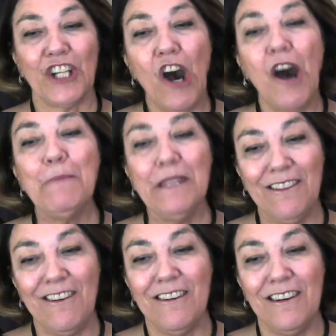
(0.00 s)

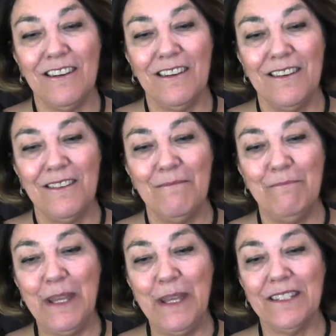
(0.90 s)
common law
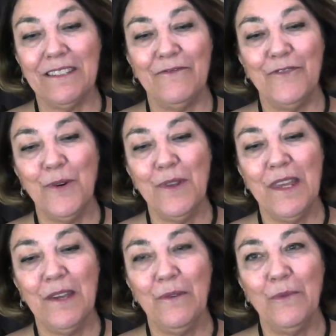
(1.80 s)
based for
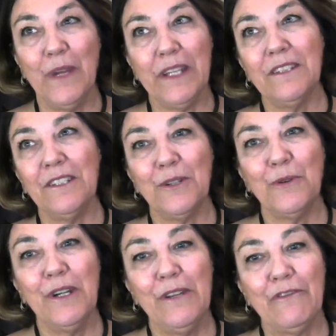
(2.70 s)
the
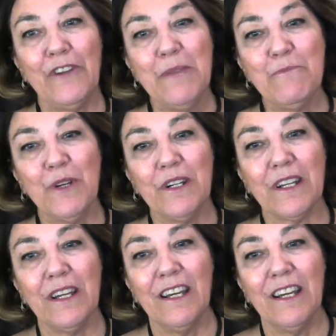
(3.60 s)
regulatory framework.